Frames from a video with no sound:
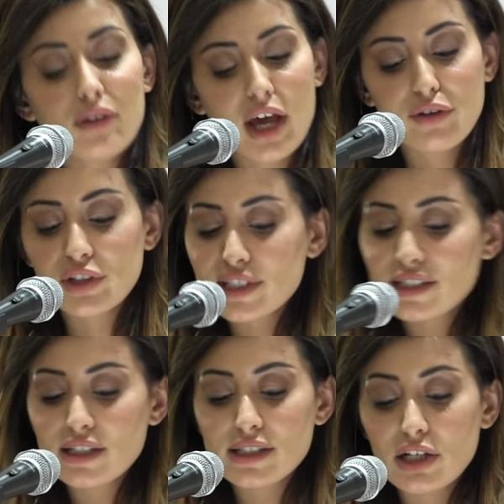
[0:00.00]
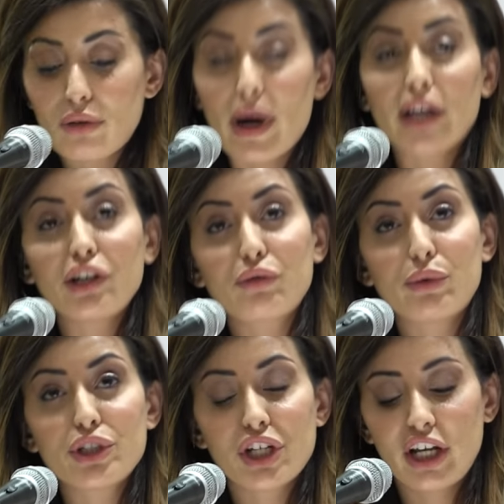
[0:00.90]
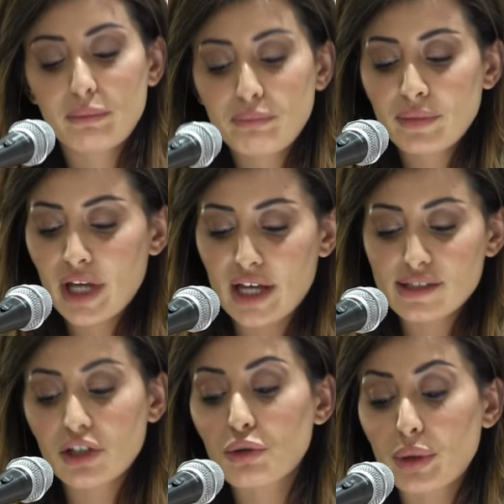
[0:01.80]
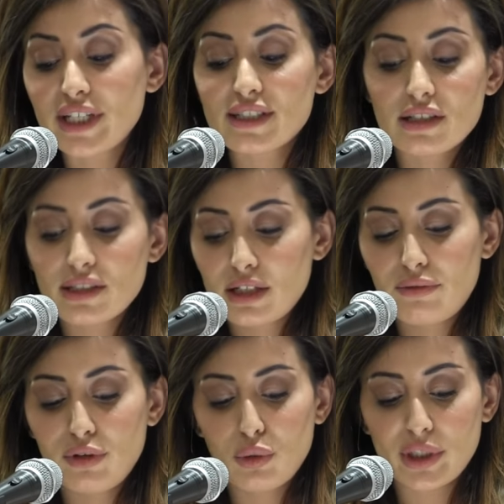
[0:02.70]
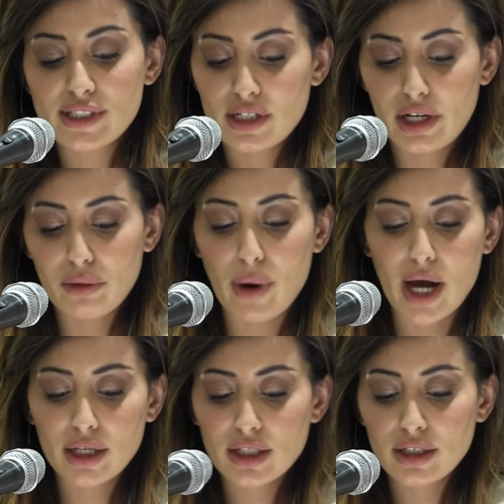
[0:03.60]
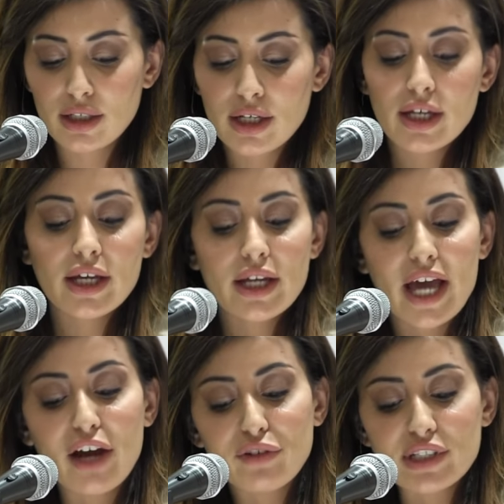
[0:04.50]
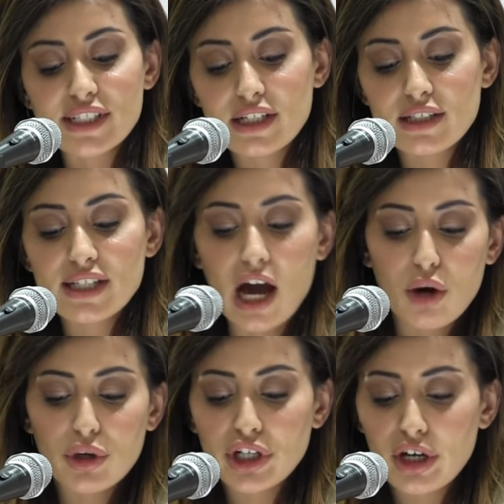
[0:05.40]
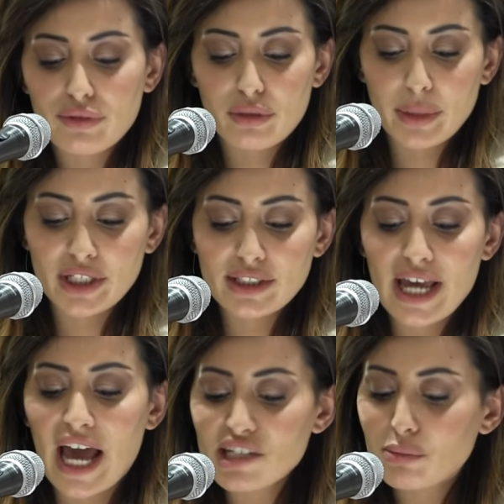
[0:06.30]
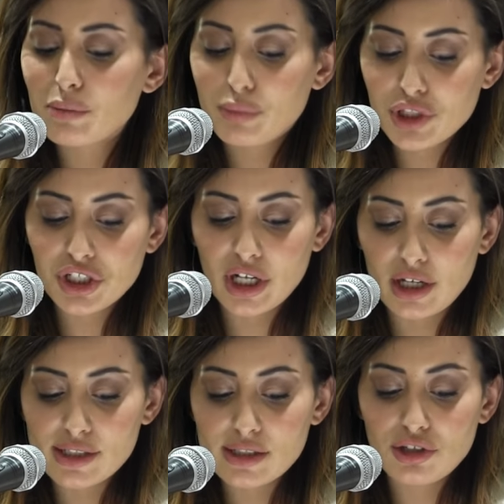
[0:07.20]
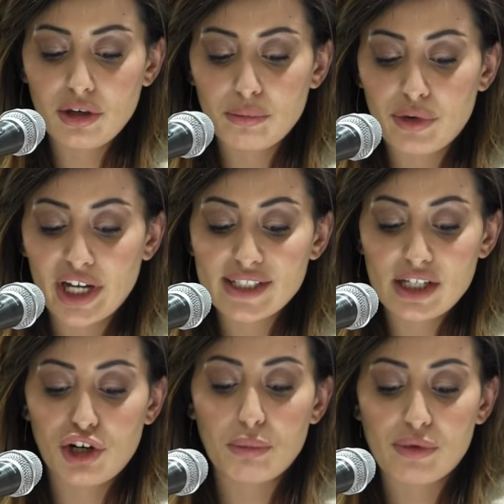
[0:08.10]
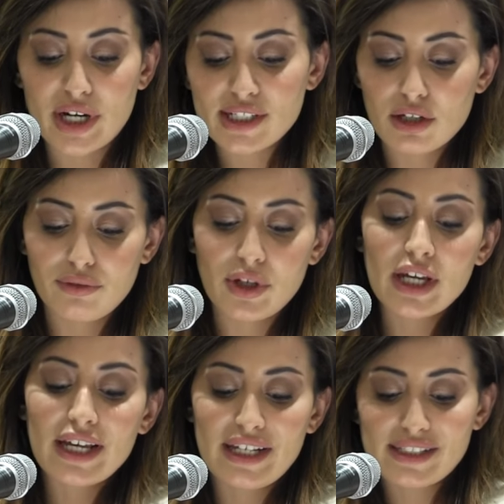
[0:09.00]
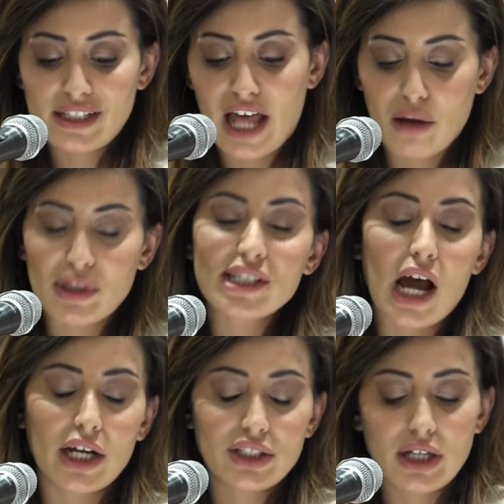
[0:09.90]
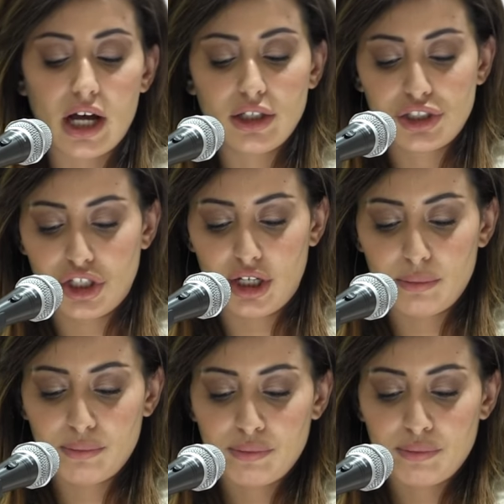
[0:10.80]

Ever since the Iranian regime has increased its influence in Iraq, ever since our government has been pushing us to embrace an oppressive Islamist ideology.